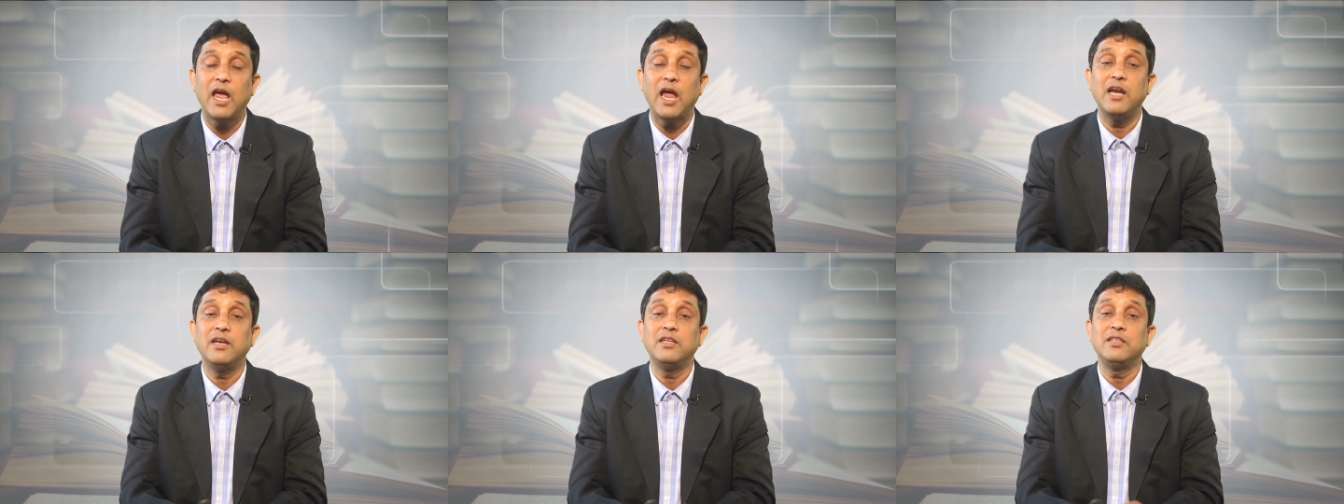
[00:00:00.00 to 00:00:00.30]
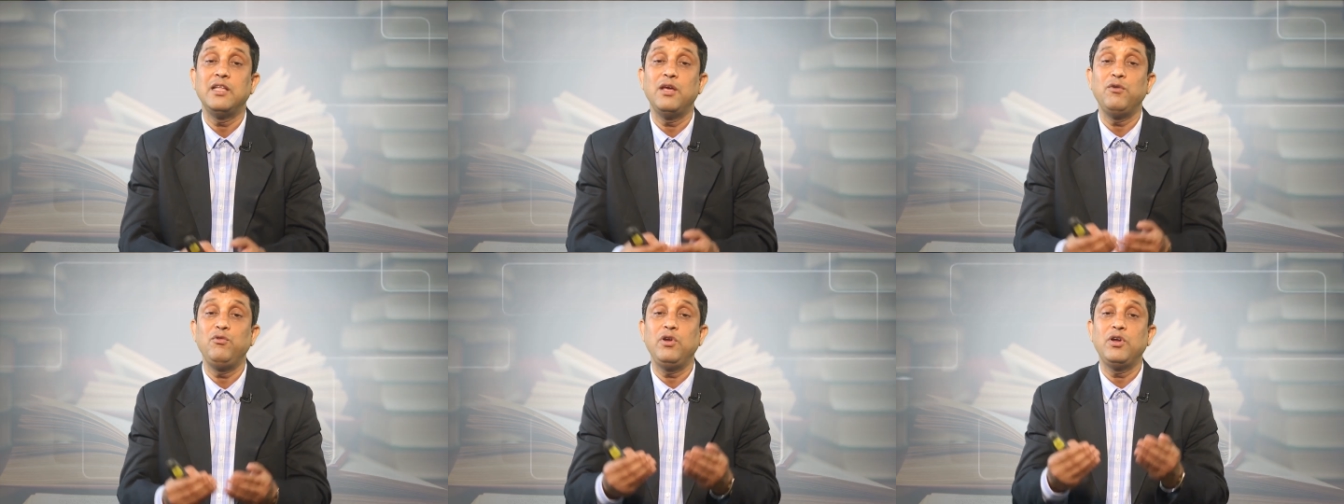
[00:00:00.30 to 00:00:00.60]

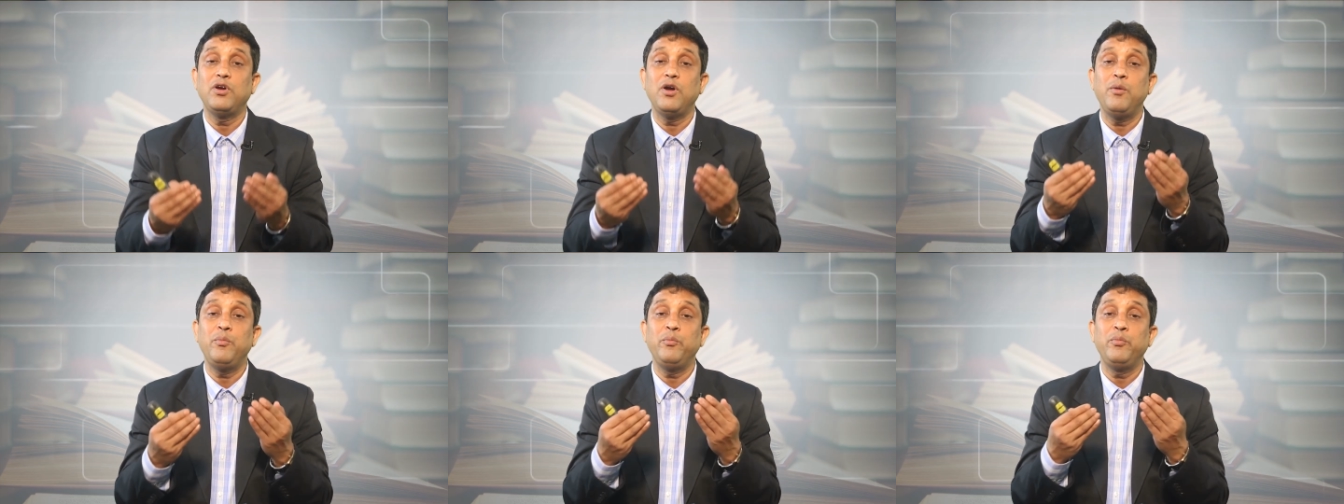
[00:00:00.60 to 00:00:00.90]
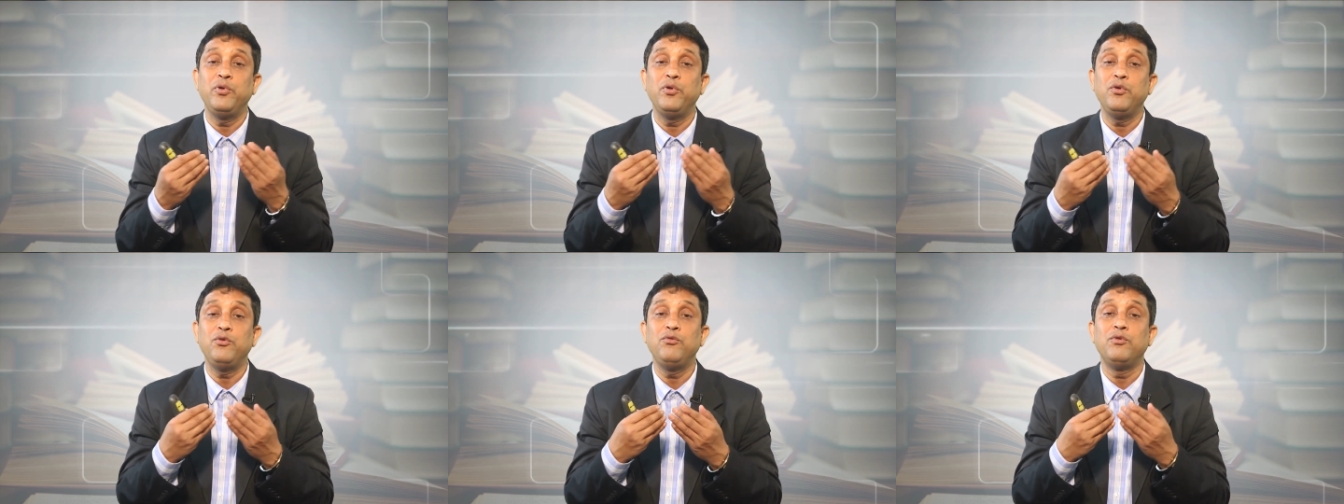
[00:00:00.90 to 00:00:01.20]
and they will come
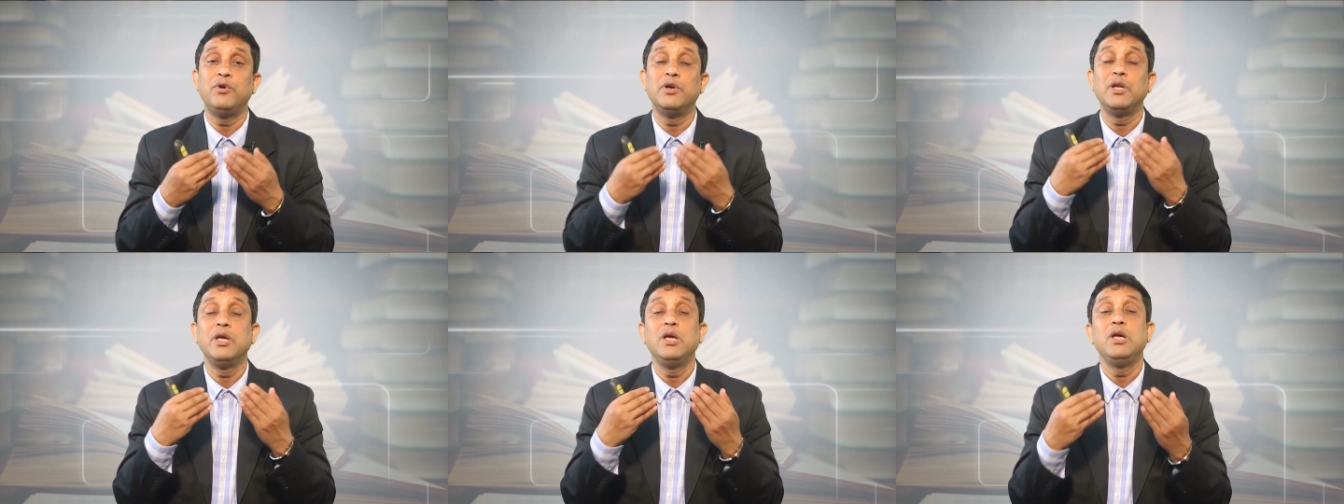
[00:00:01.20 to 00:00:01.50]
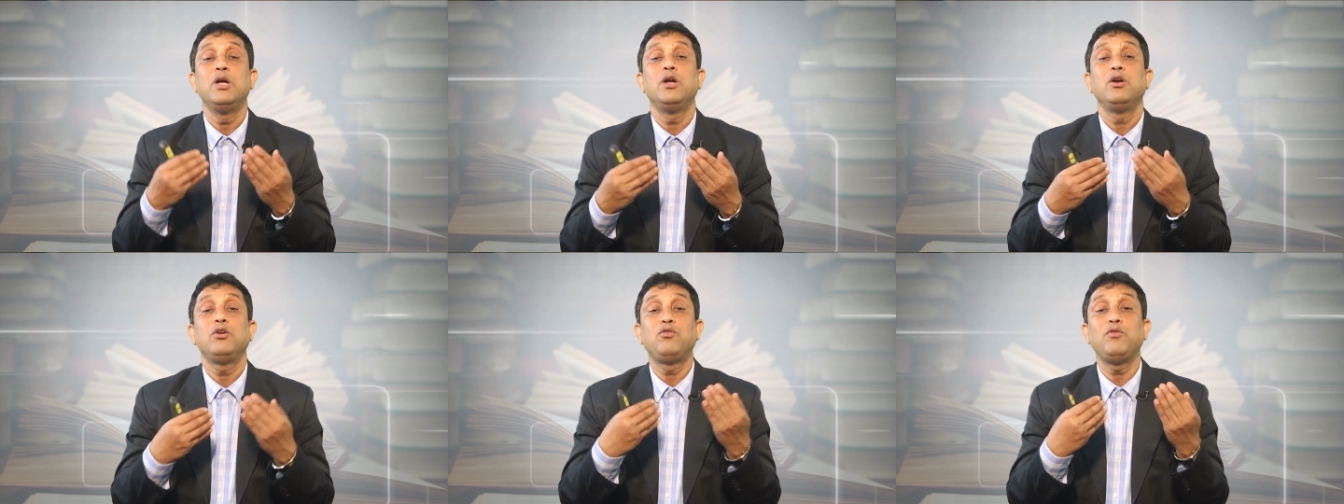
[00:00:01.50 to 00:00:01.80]
forward
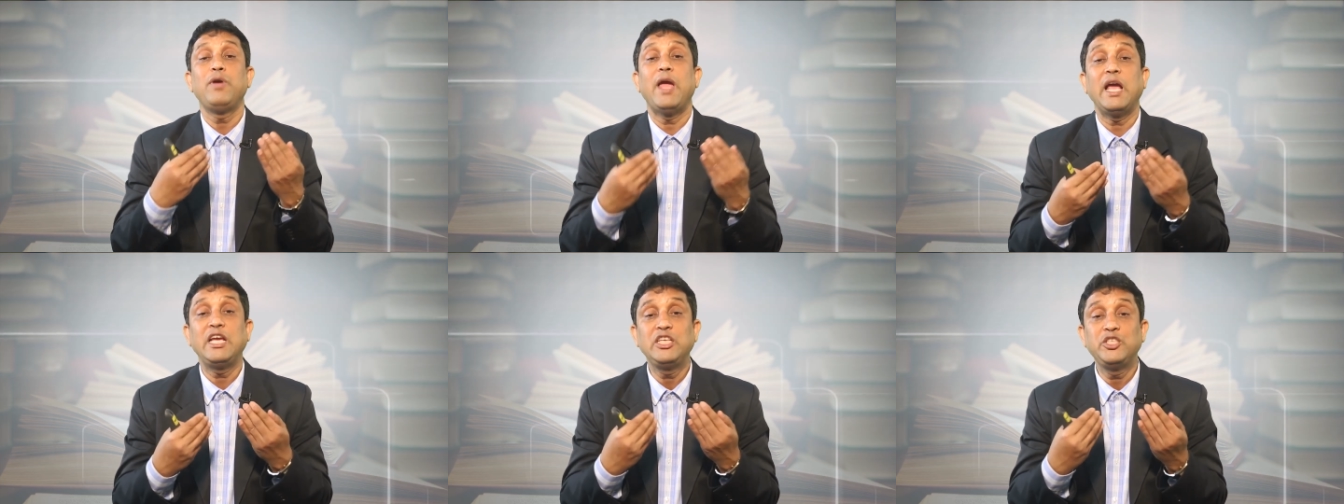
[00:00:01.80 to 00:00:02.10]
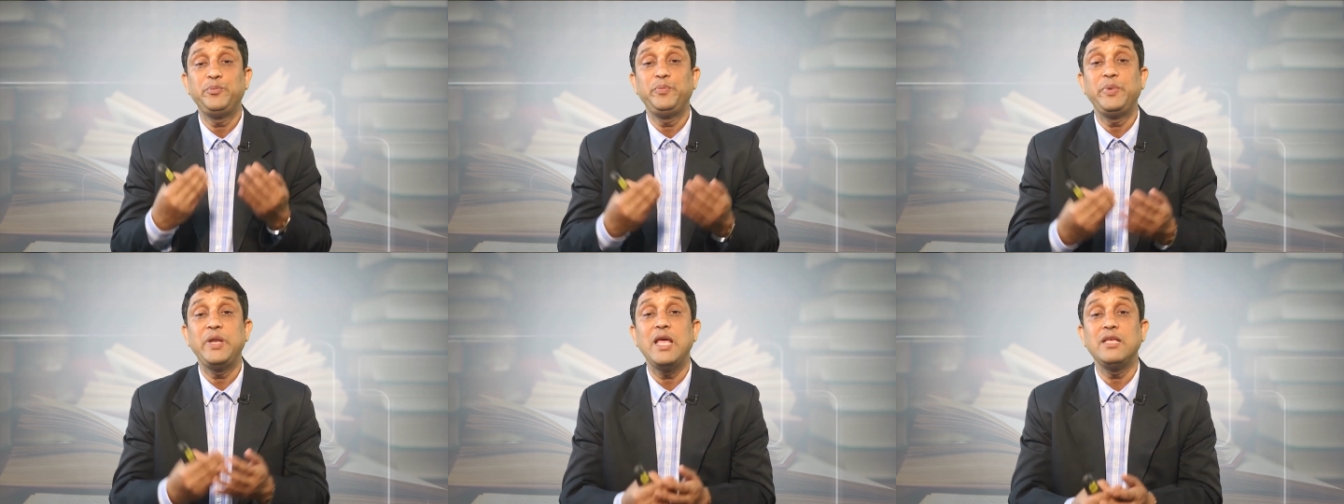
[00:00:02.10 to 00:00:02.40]
to
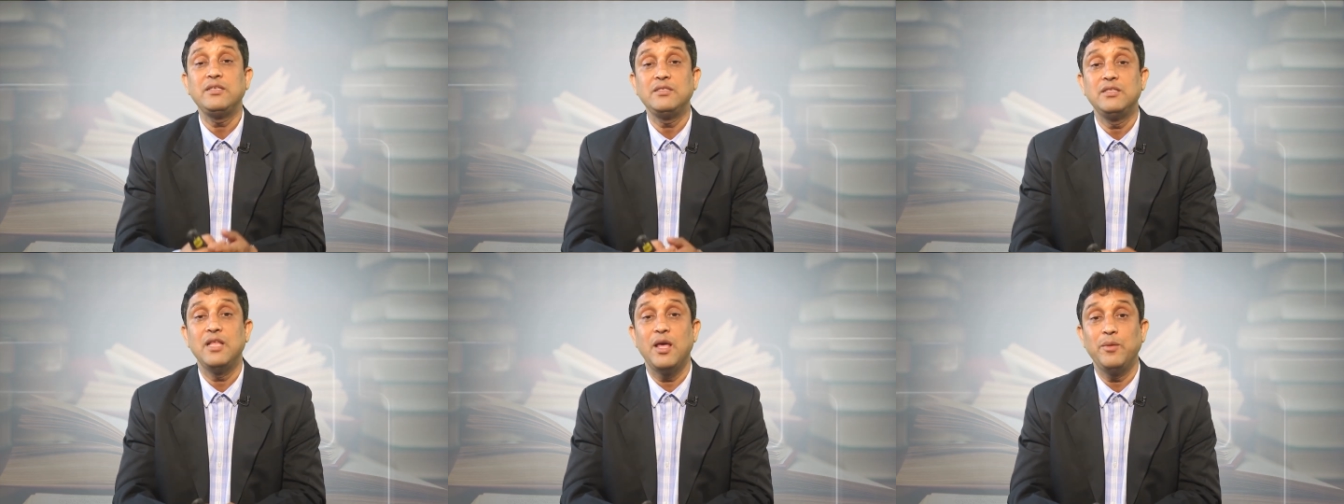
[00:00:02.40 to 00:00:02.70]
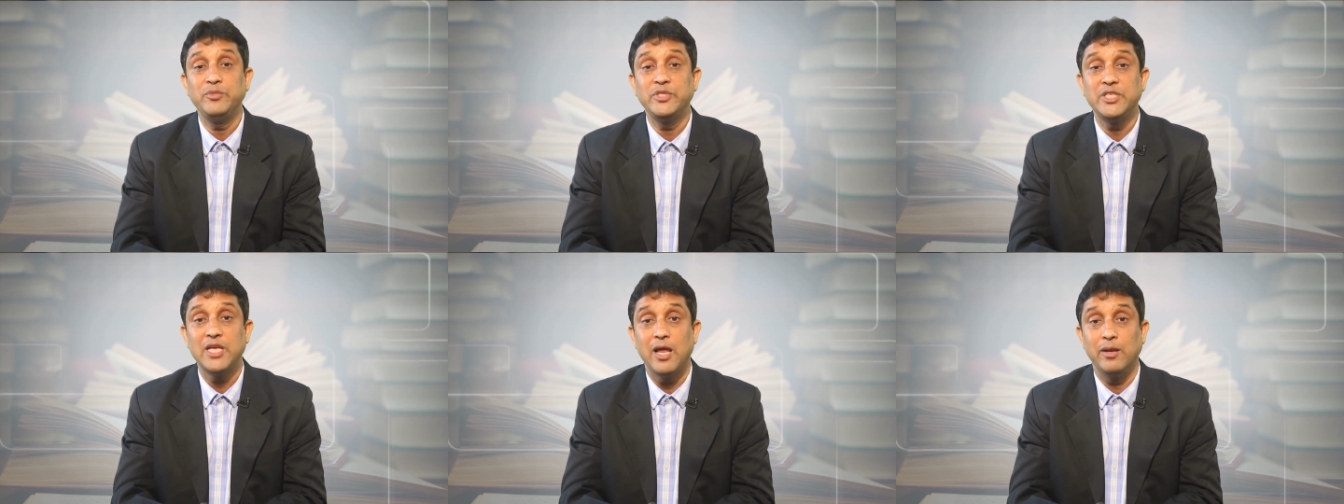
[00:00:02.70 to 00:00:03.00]
express
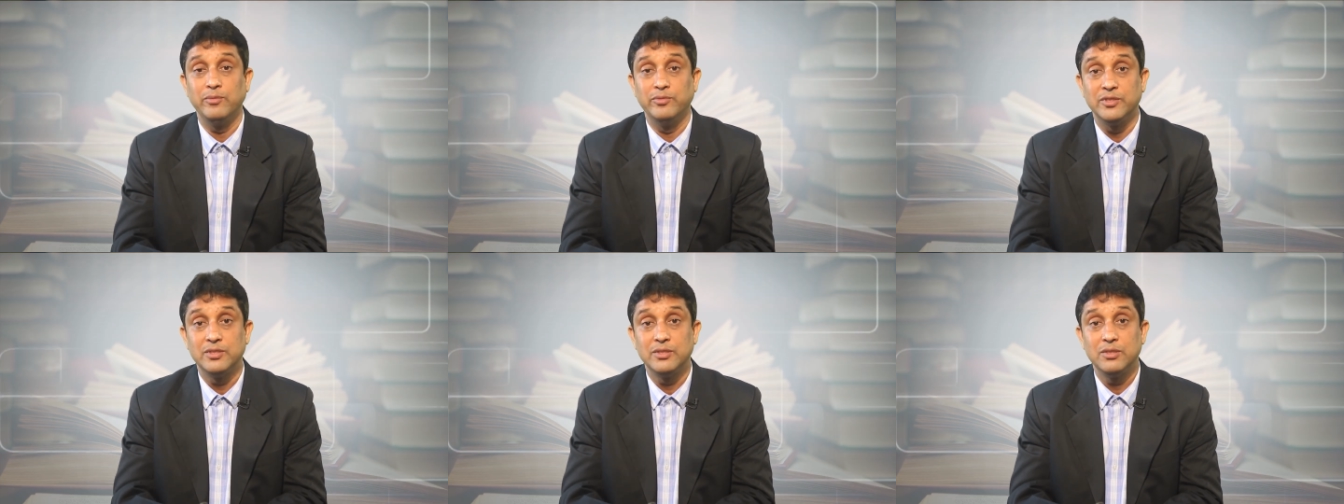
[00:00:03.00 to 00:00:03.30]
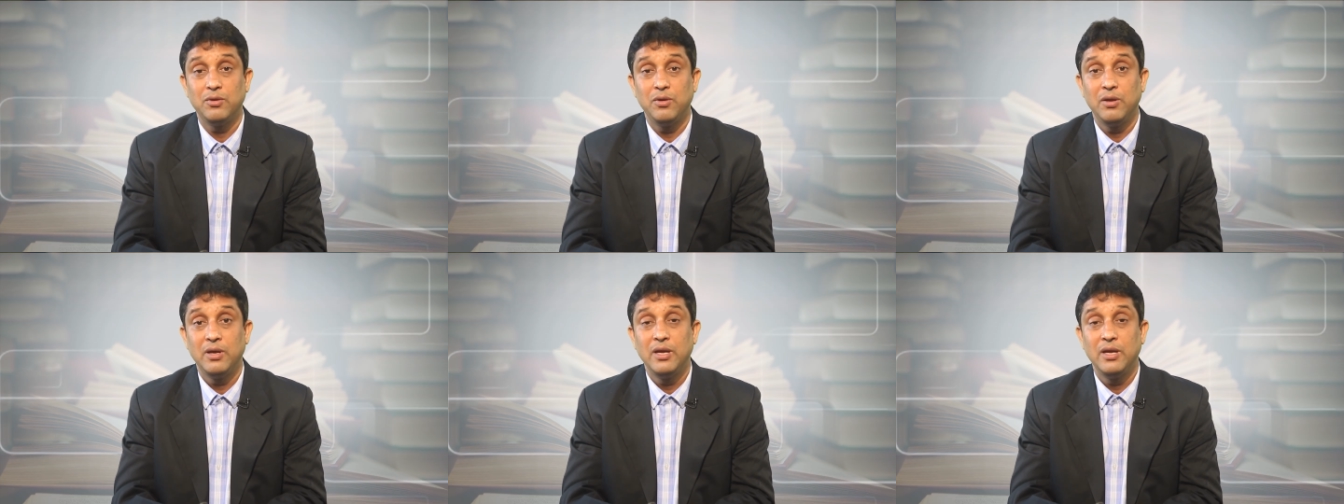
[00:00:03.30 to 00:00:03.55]
themselves.